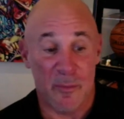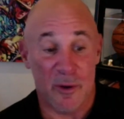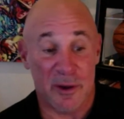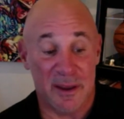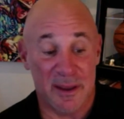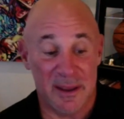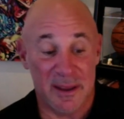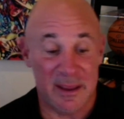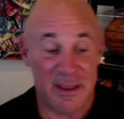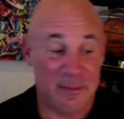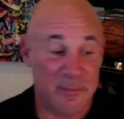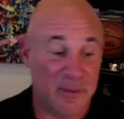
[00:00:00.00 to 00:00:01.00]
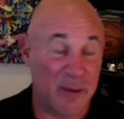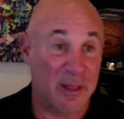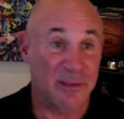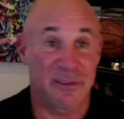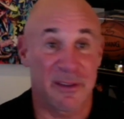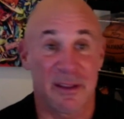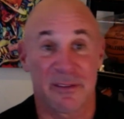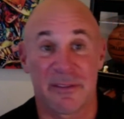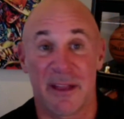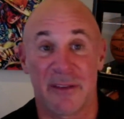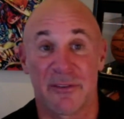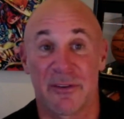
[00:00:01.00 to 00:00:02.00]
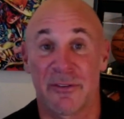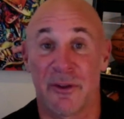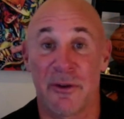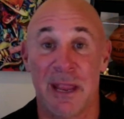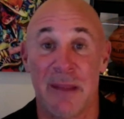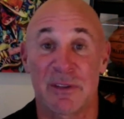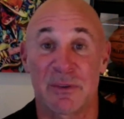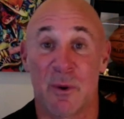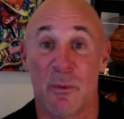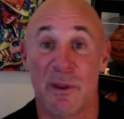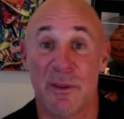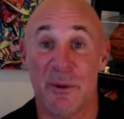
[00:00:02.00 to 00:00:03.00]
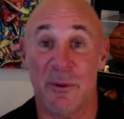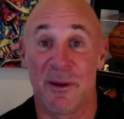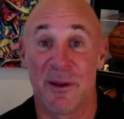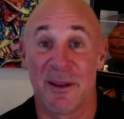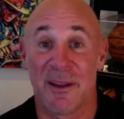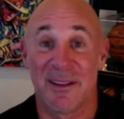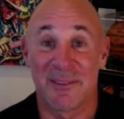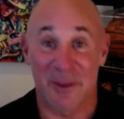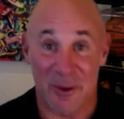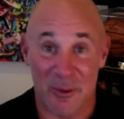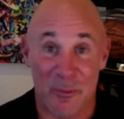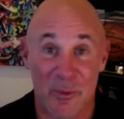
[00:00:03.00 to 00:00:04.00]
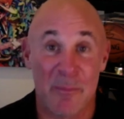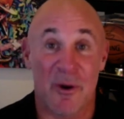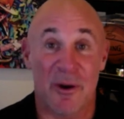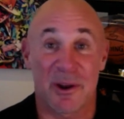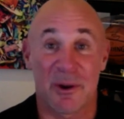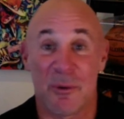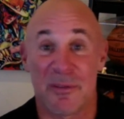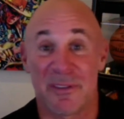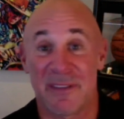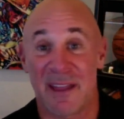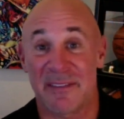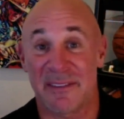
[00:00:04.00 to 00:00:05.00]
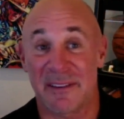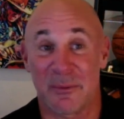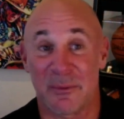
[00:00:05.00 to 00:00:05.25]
Marketing, I'd say it's not just our name, it's what we do. So we market orthodontics.